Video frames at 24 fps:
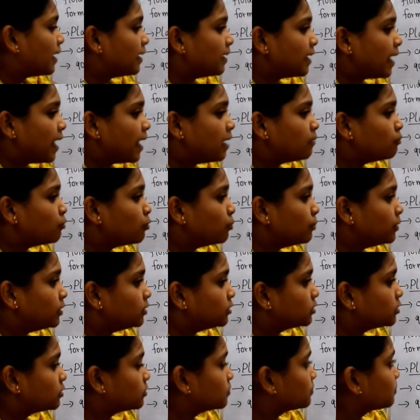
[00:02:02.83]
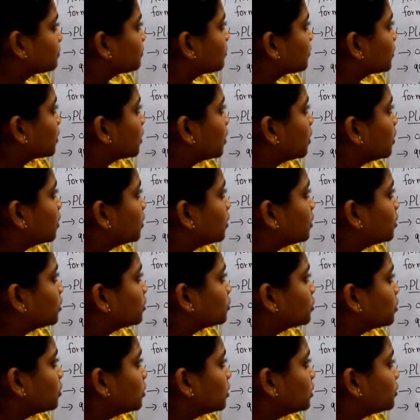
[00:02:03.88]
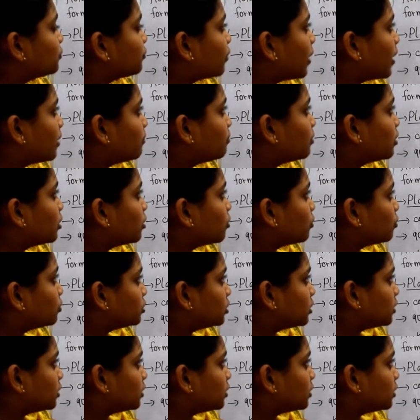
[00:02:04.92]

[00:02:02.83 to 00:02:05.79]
albumins. So these fibrinogen